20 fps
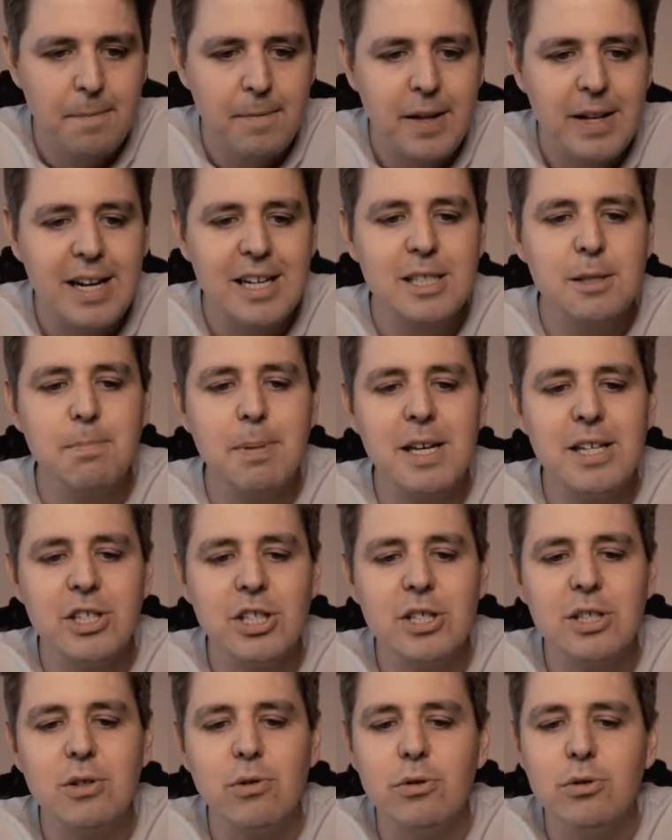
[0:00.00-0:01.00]
The next page
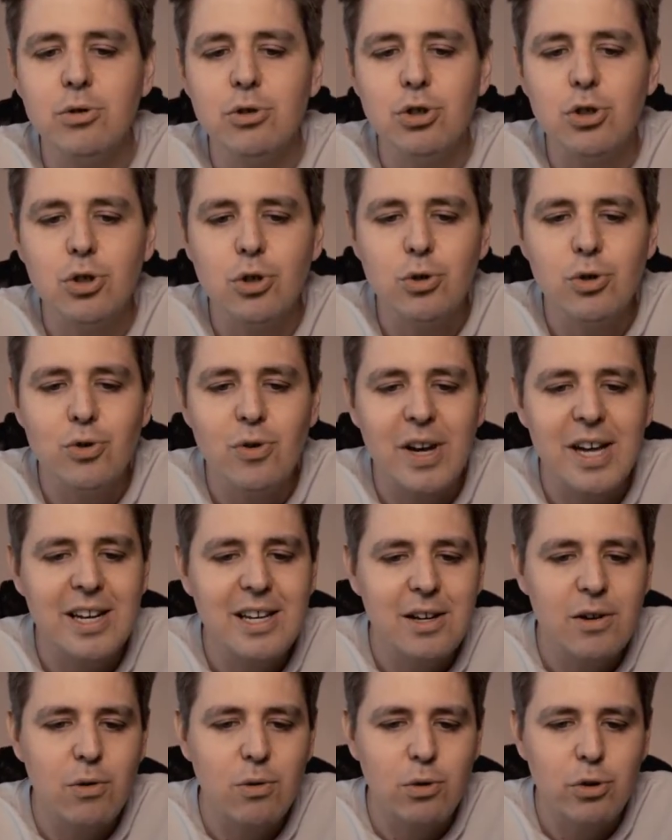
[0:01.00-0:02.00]
is going to show you
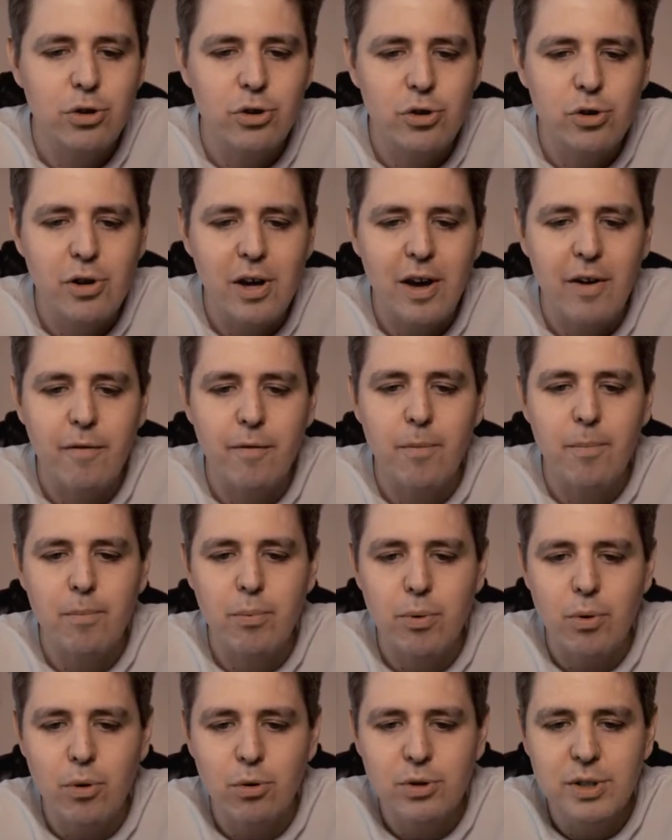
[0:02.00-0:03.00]
any order you have
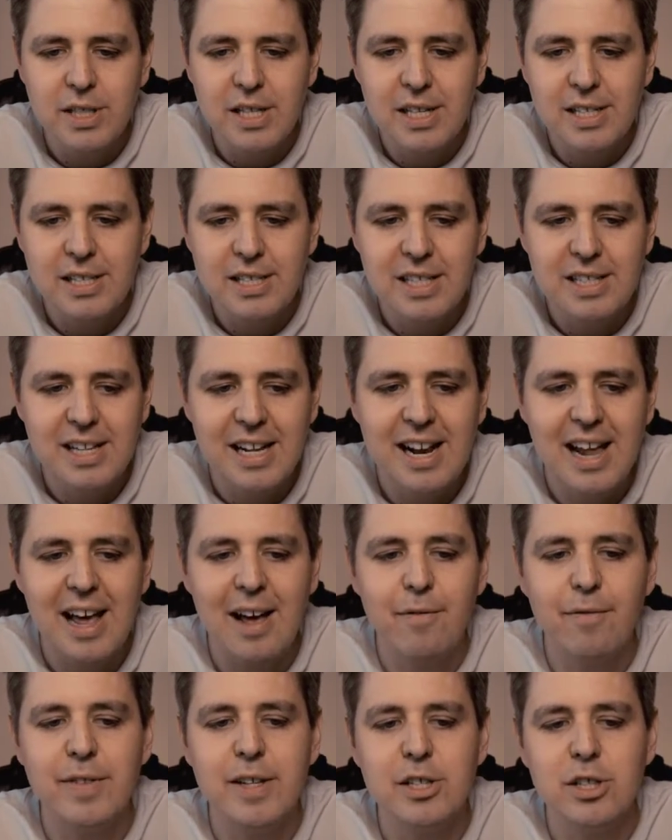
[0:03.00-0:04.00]
processed that
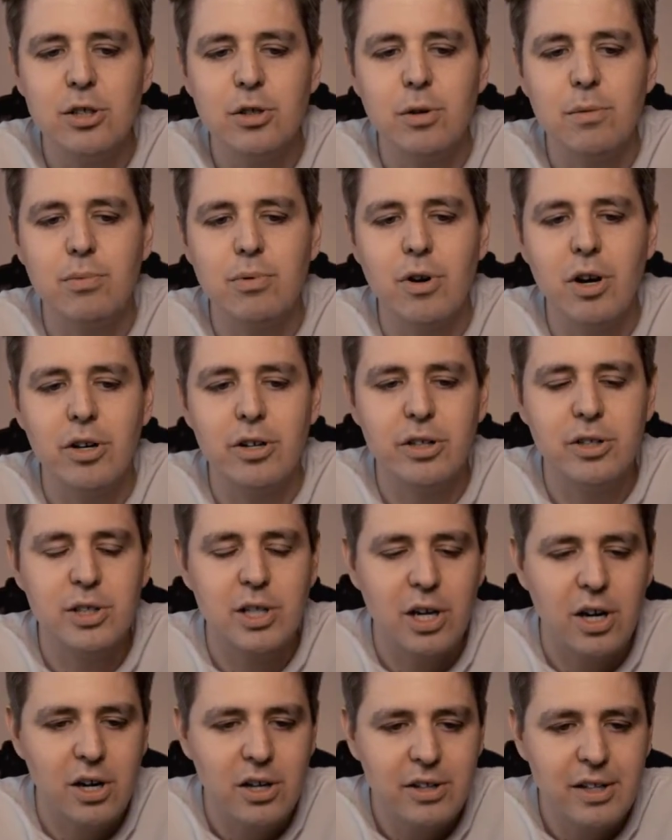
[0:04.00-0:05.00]
have digital
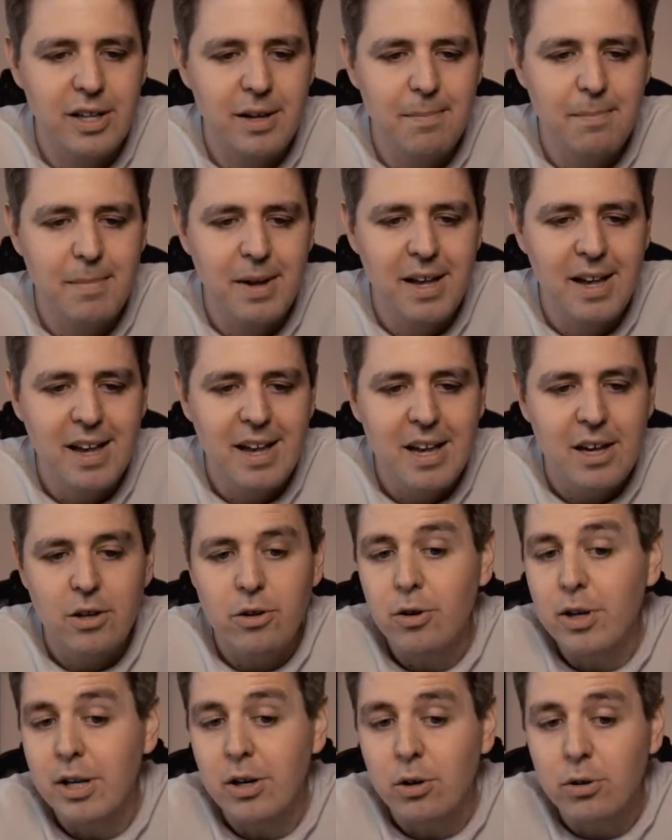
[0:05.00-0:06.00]
products on them.
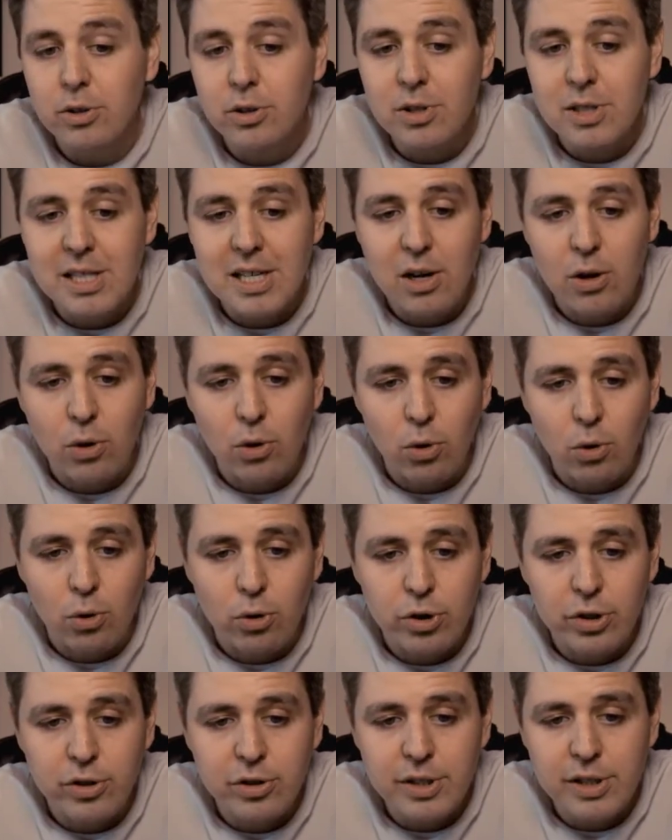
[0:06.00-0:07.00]
You can also see all
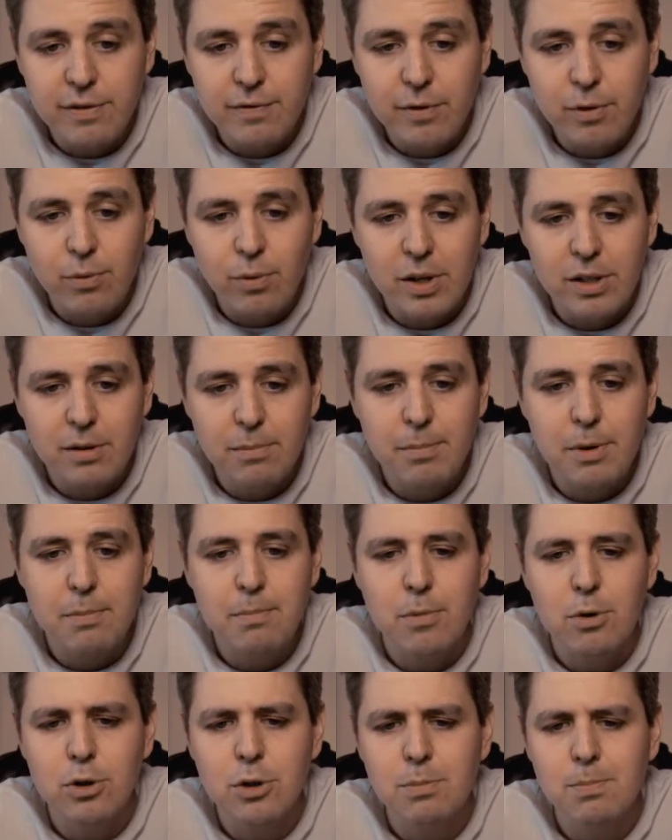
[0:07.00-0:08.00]
orders if you want, but
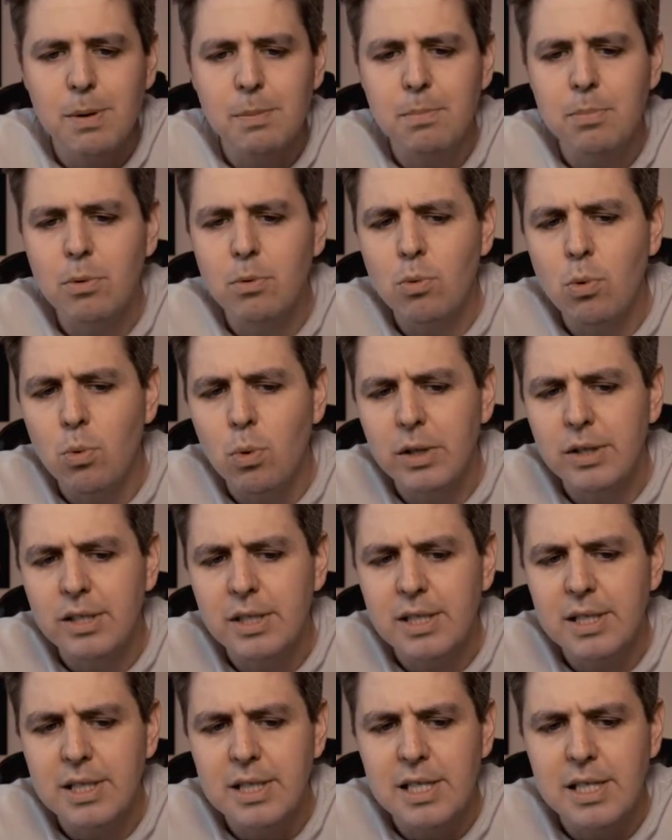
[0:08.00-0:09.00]
most people will want
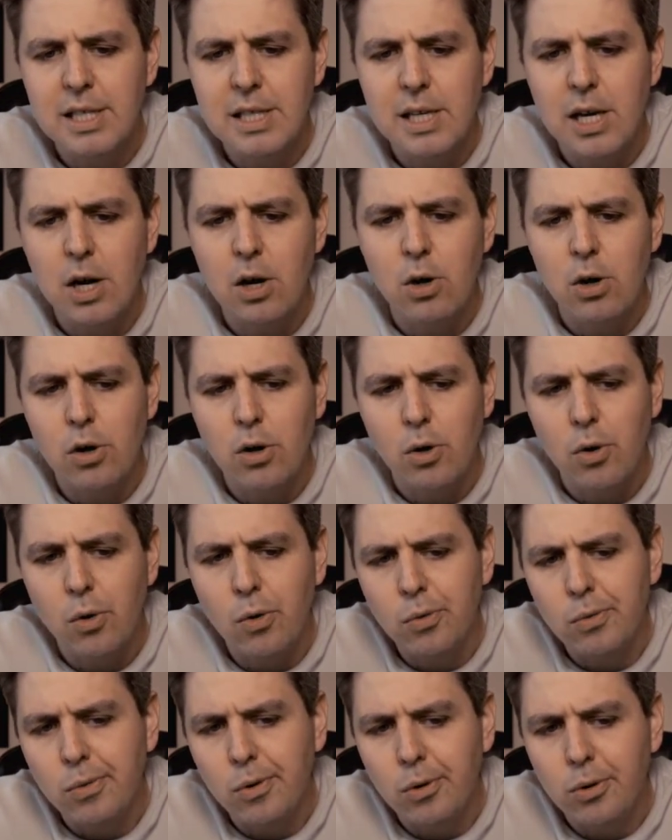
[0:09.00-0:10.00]
to see
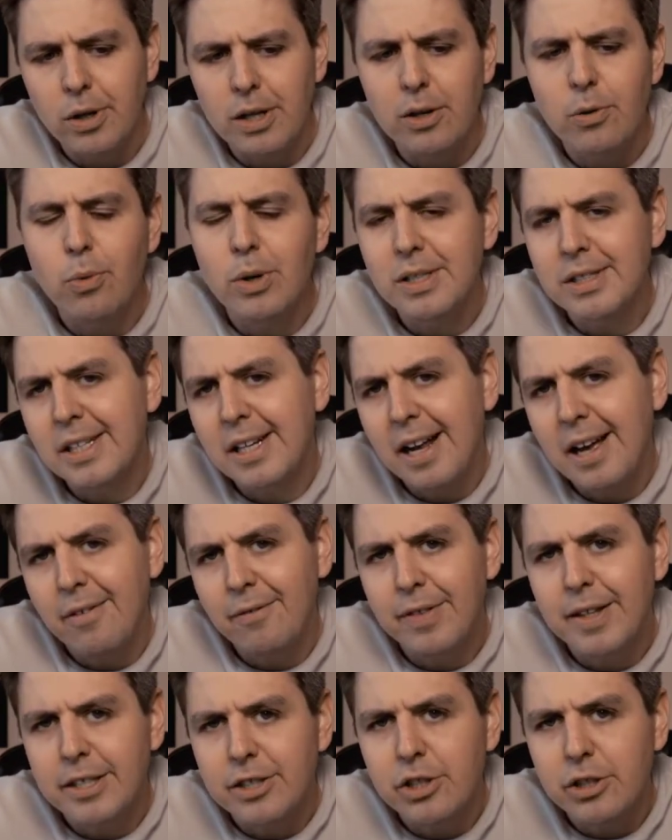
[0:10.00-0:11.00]
uh, only the ones that
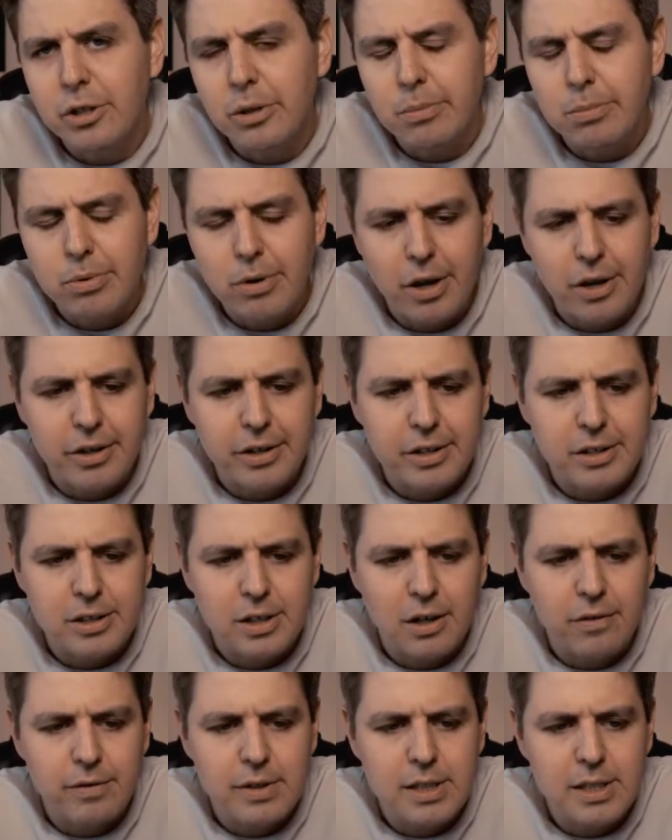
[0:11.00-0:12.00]
have digital products,
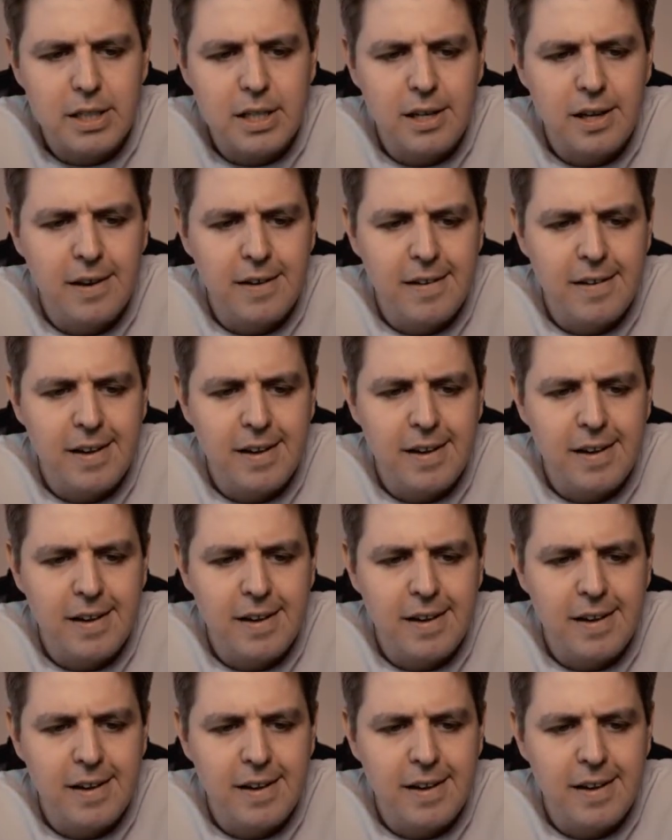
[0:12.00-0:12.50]
obviously.